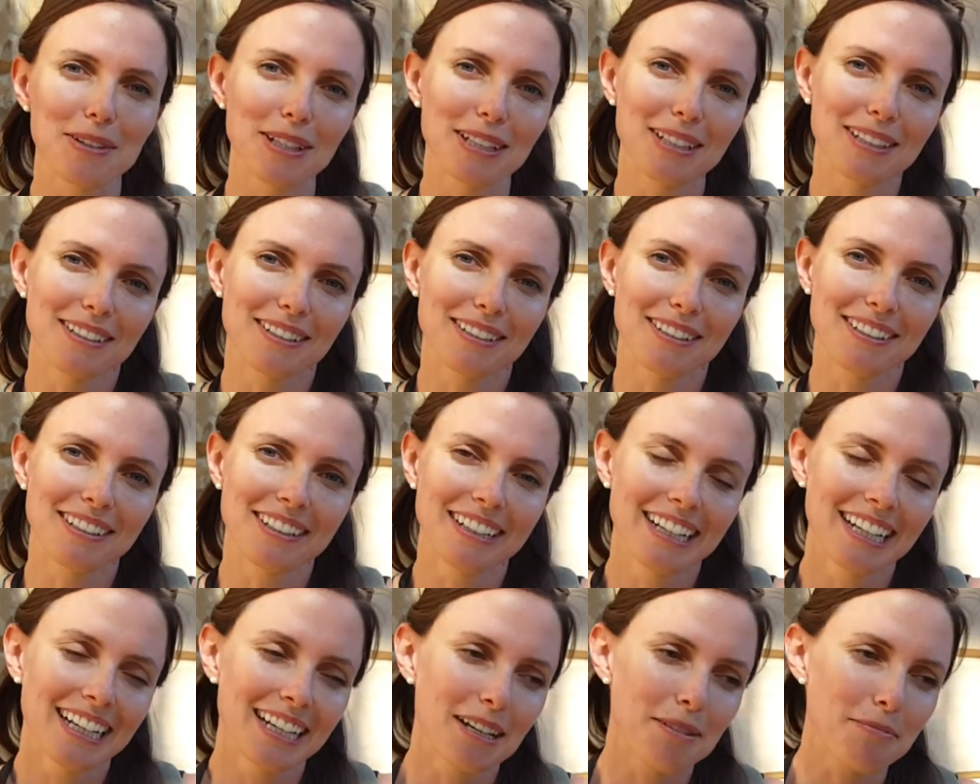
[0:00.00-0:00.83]
You
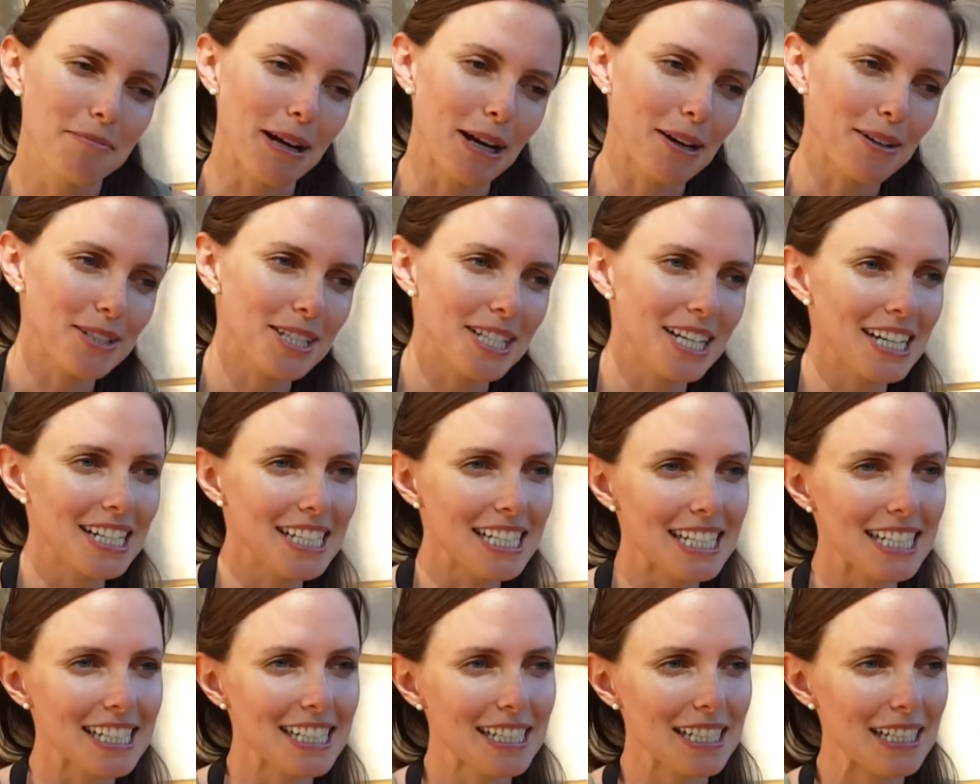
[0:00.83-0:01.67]
can bounce
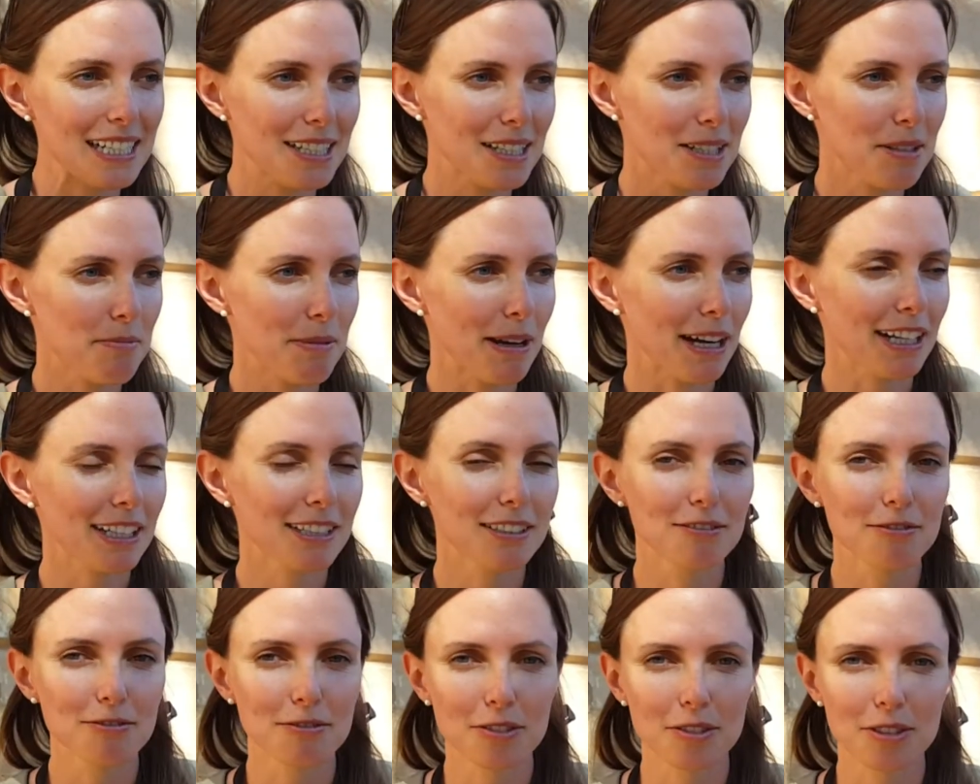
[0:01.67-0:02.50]
ideas
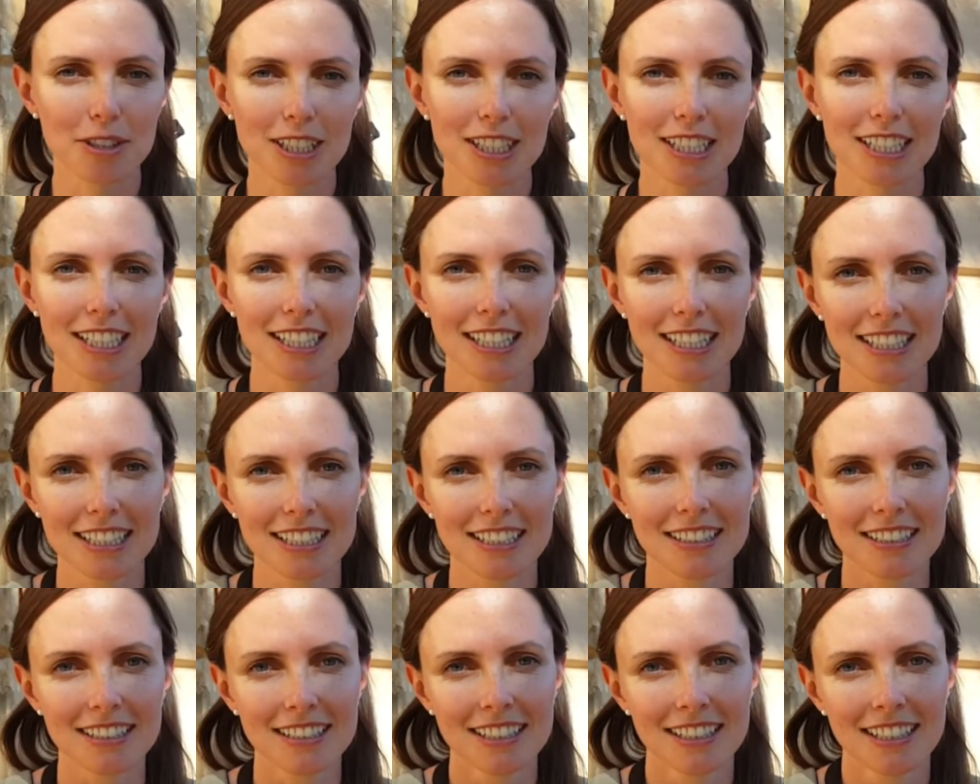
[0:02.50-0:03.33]
back and forth,
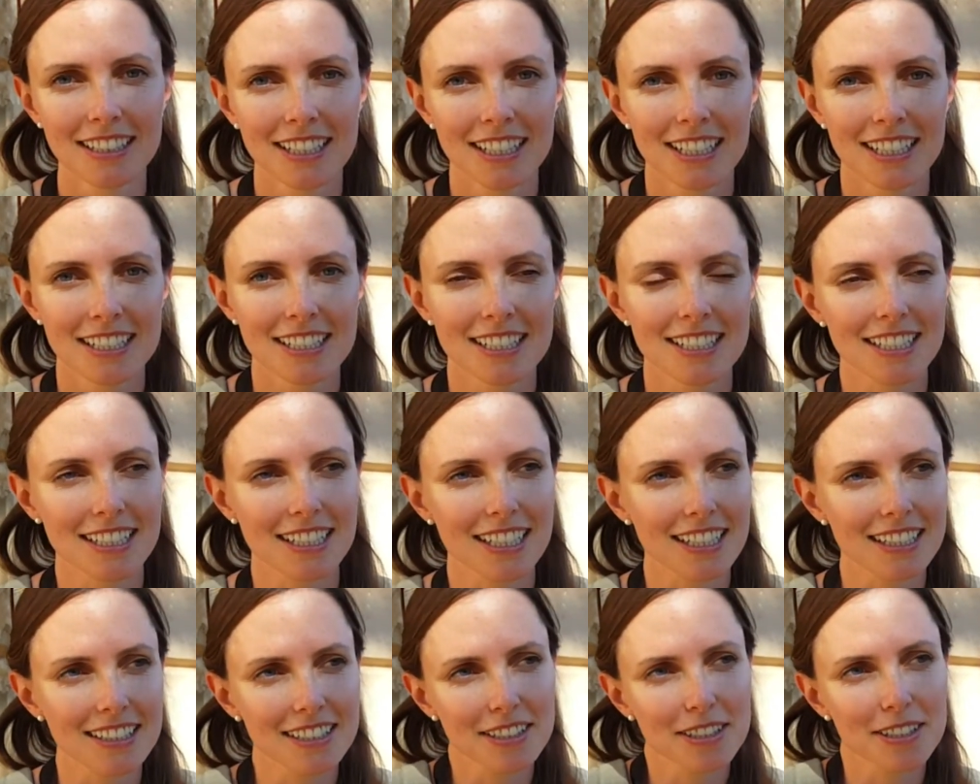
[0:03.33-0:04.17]
and
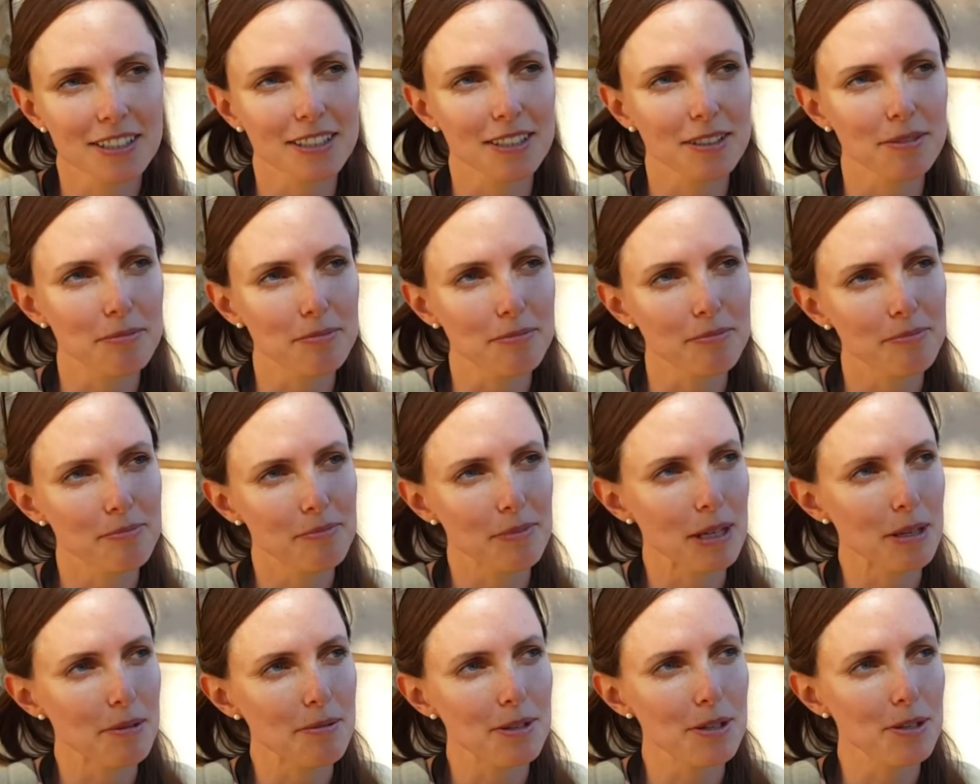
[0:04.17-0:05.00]
together
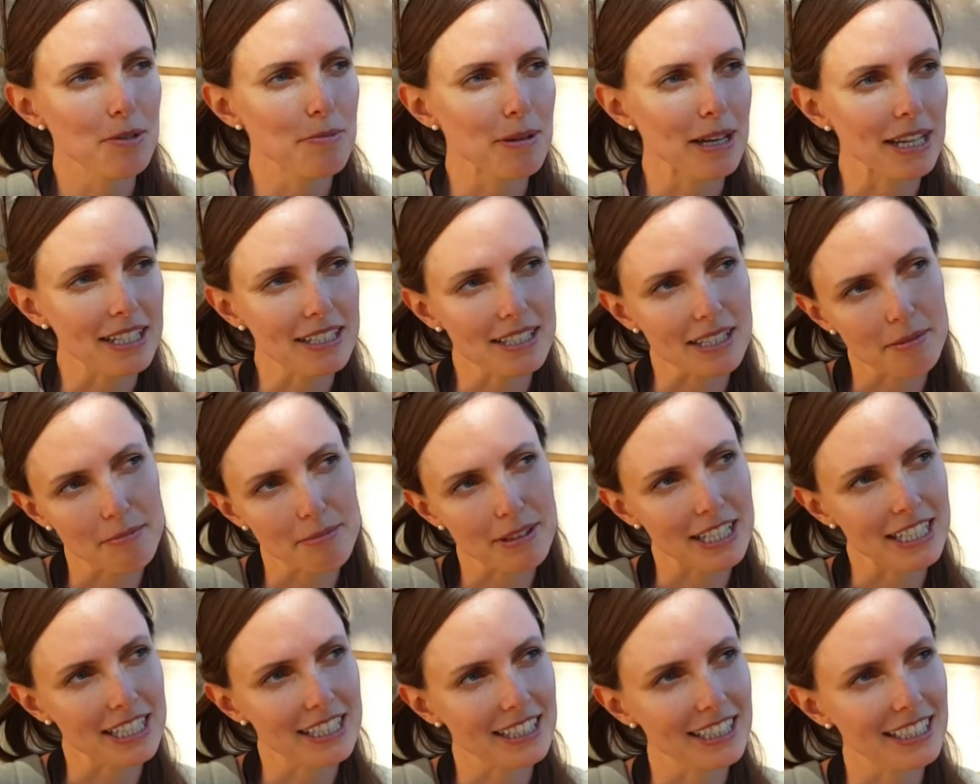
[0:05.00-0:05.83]
maybe you make
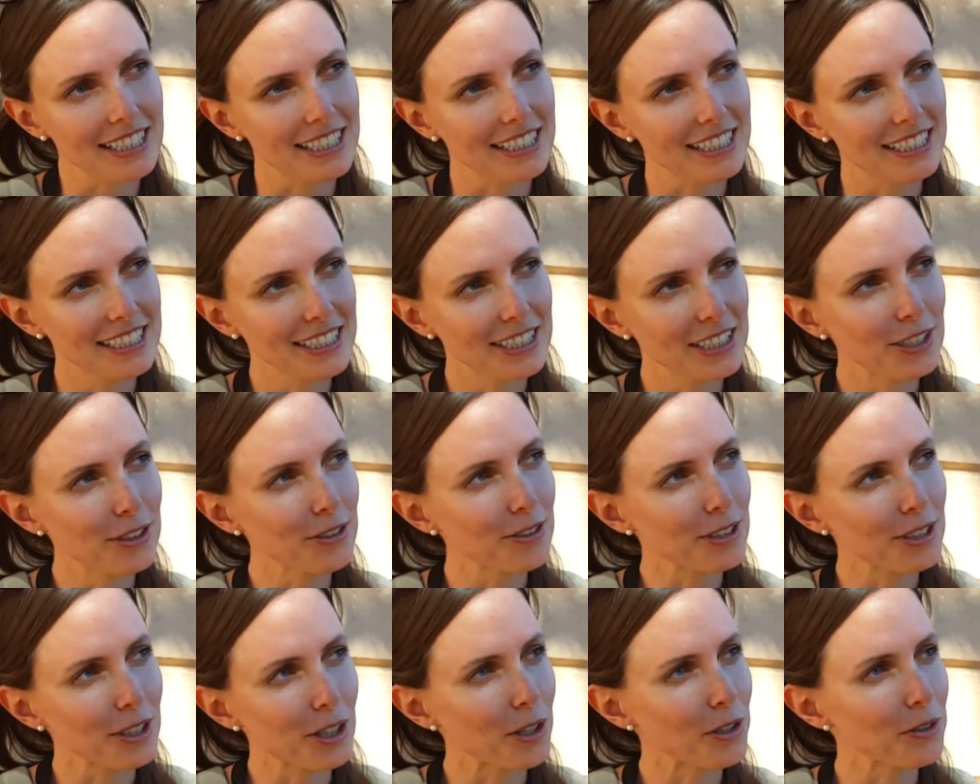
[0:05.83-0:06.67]
something that
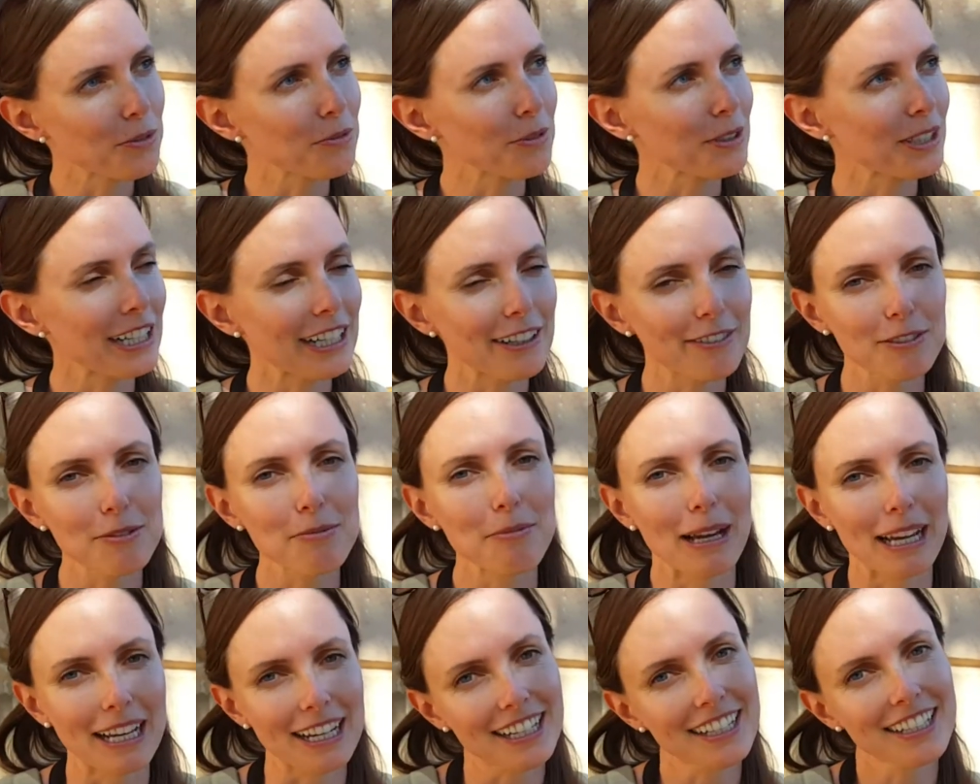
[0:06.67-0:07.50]
you alone would
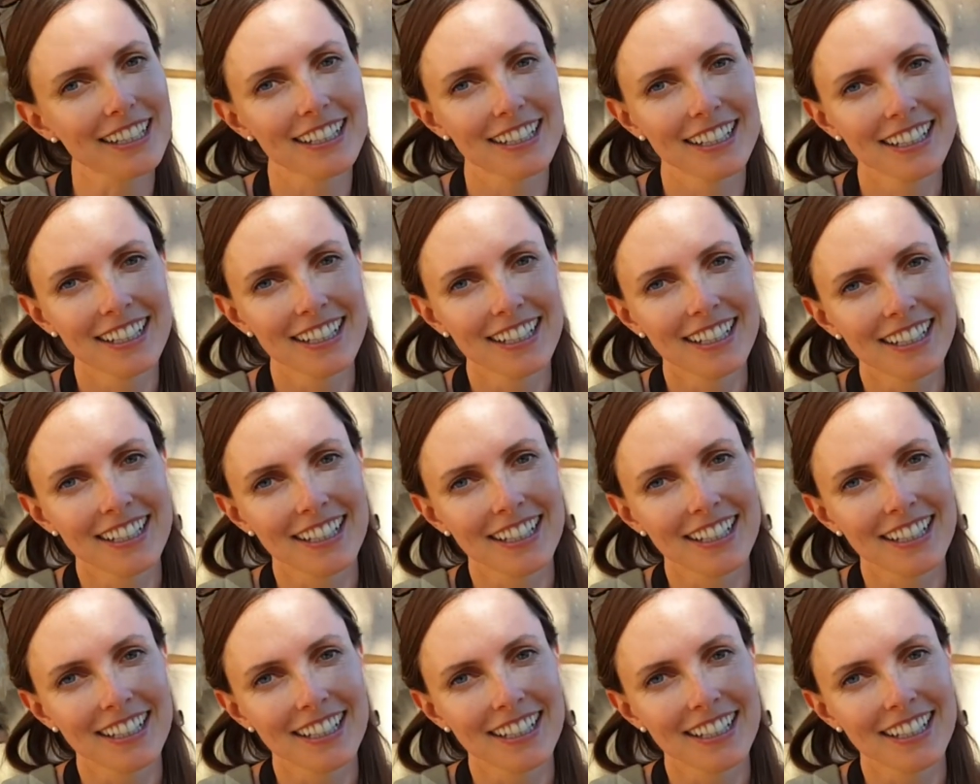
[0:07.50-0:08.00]
never make.